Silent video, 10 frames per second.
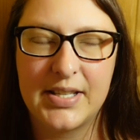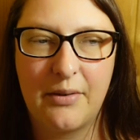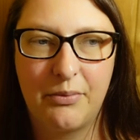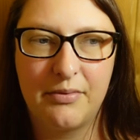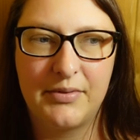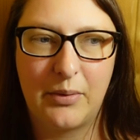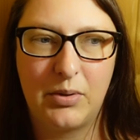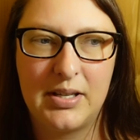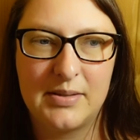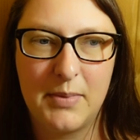down, down
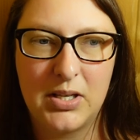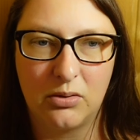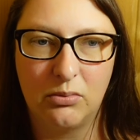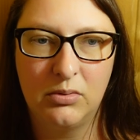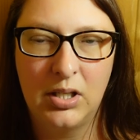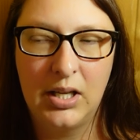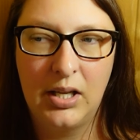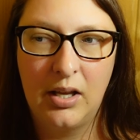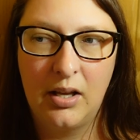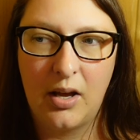his middle,
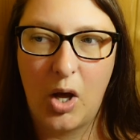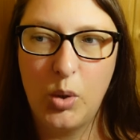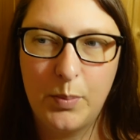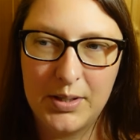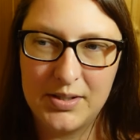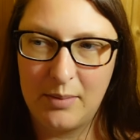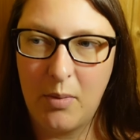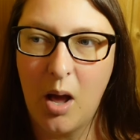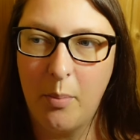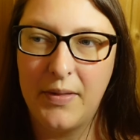opened him
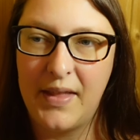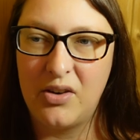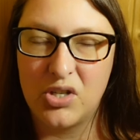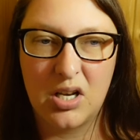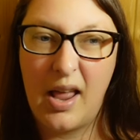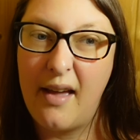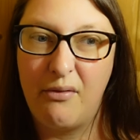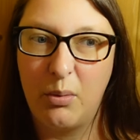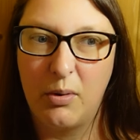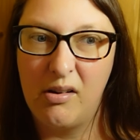up, and then just let
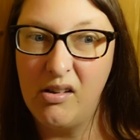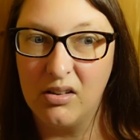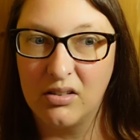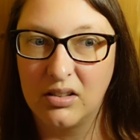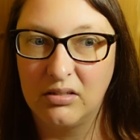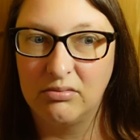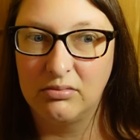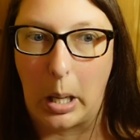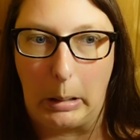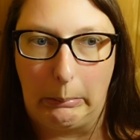everyone look.
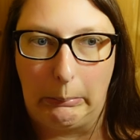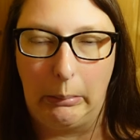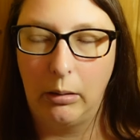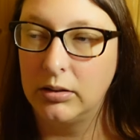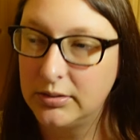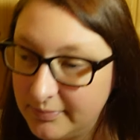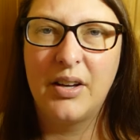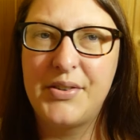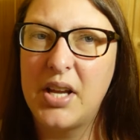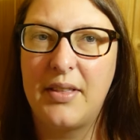I
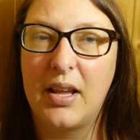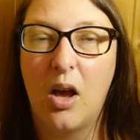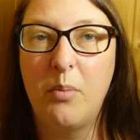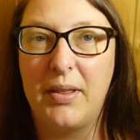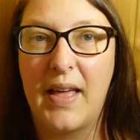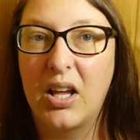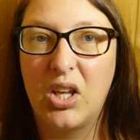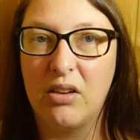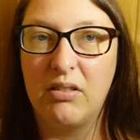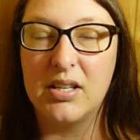don't think I'd be that
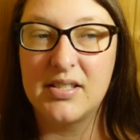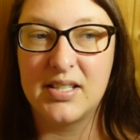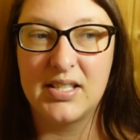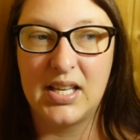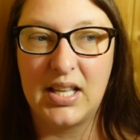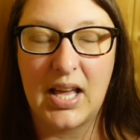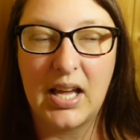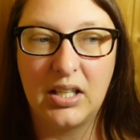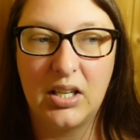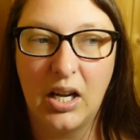curious to see
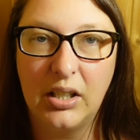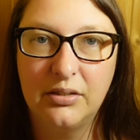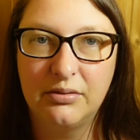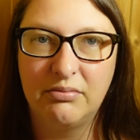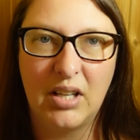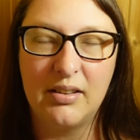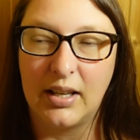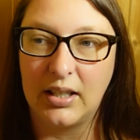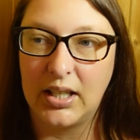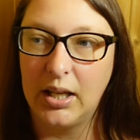that, you know. No,
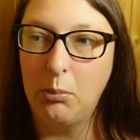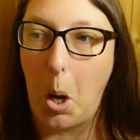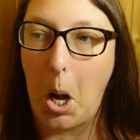thank you.